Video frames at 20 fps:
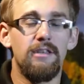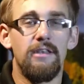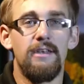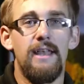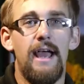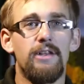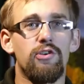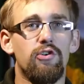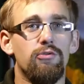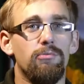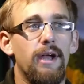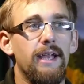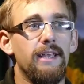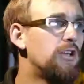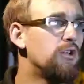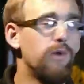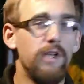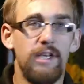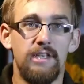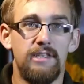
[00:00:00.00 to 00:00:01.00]
to the natural right.
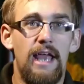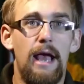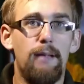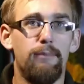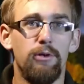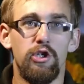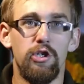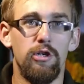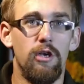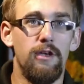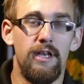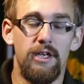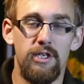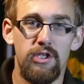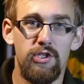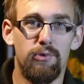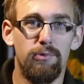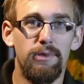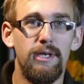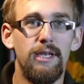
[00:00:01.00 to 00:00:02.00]
Do we establish it on
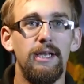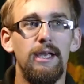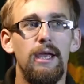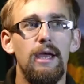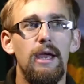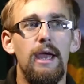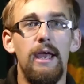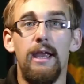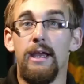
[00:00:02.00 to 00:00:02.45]
history?